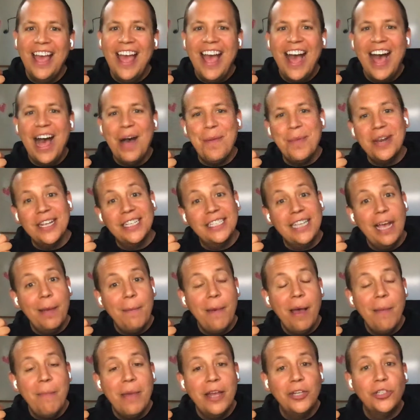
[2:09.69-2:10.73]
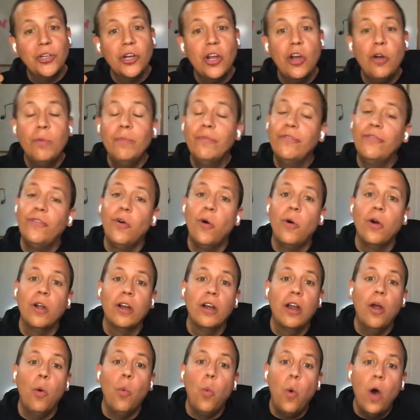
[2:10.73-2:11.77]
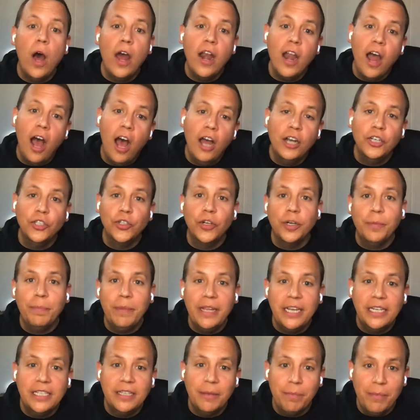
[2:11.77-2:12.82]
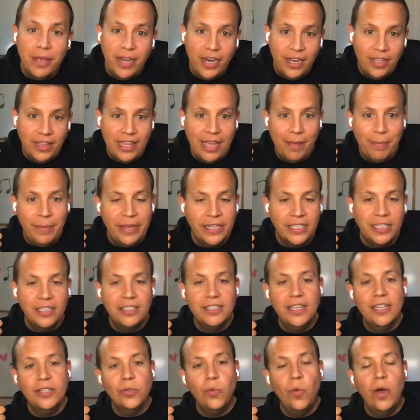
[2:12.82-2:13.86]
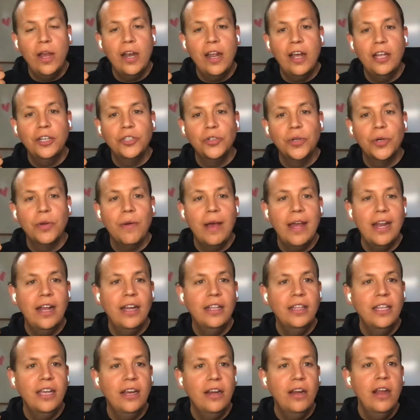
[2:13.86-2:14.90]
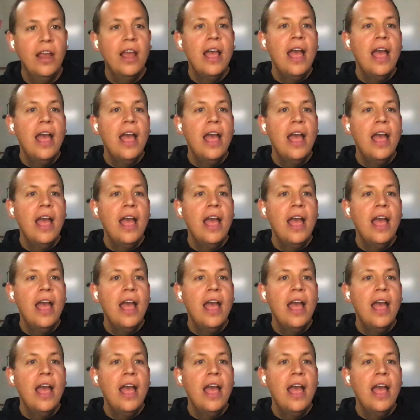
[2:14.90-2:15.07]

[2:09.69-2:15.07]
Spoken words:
I'm going to set my metronome for 100 beats a minute. That means it says 100 right on there.